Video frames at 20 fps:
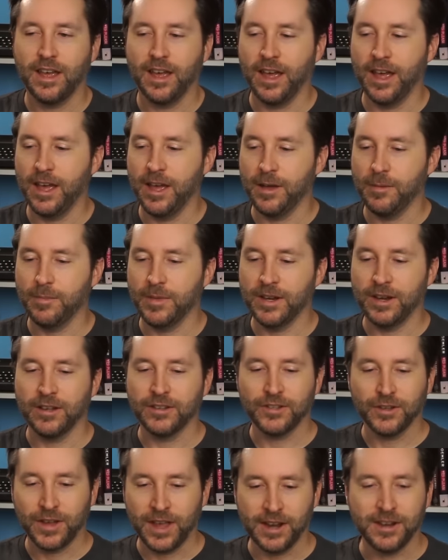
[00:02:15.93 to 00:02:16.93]
Um, it
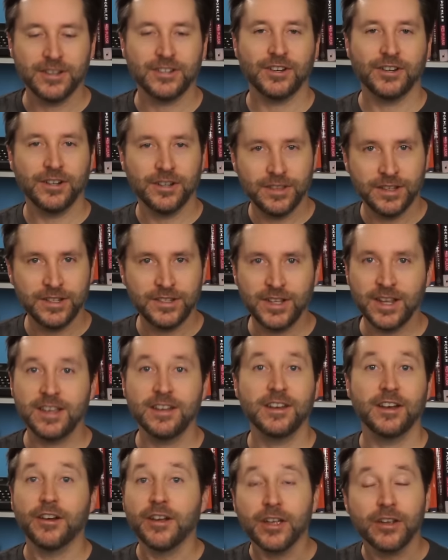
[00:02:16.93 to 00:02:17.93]
also kind of started this
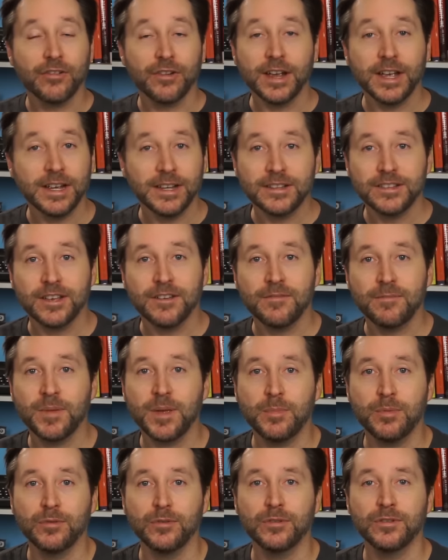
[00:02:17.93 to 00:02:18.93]
secondary craze of
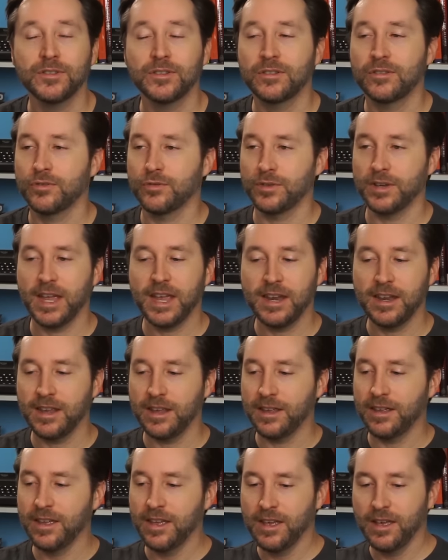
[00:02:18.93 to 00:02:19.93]
people
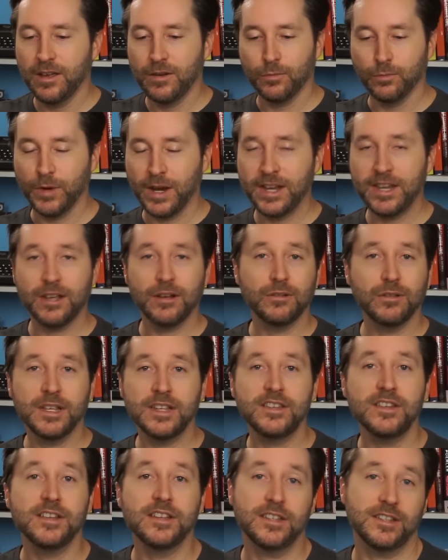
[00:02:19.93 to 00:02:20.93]
creating radio
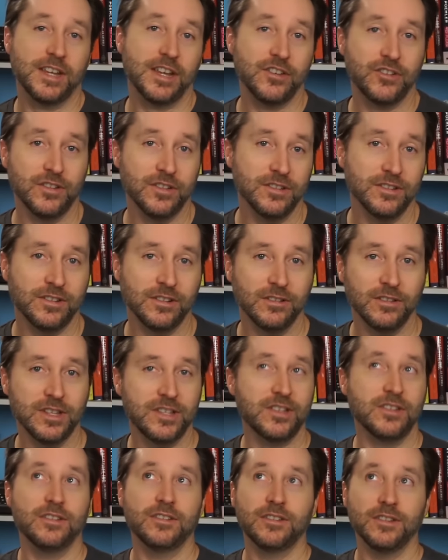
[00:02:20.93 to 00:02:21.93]
listening stations to
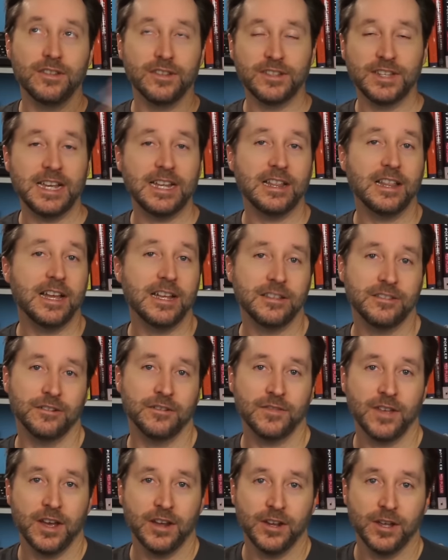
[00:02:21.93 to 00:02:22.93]
listen to the satellites that
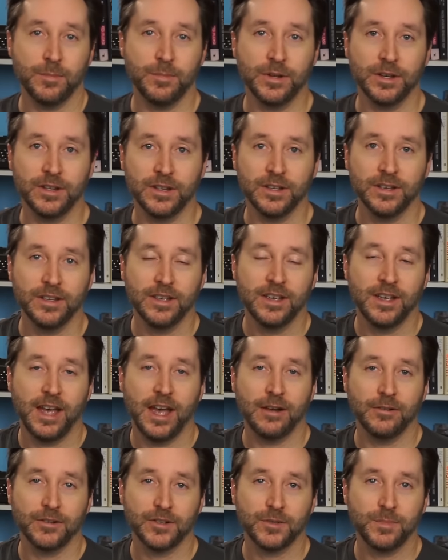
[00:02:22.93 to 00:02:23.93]
have gone up into
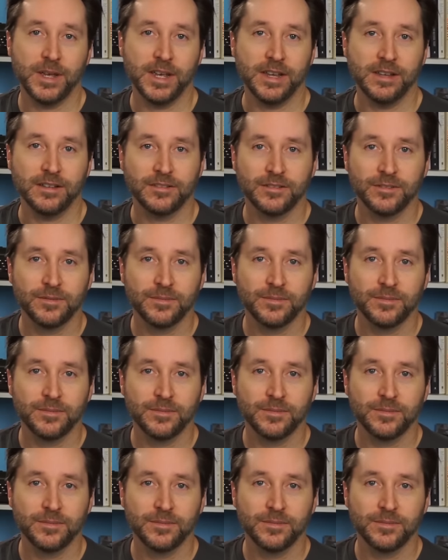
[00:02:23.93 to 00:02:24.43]
outer space.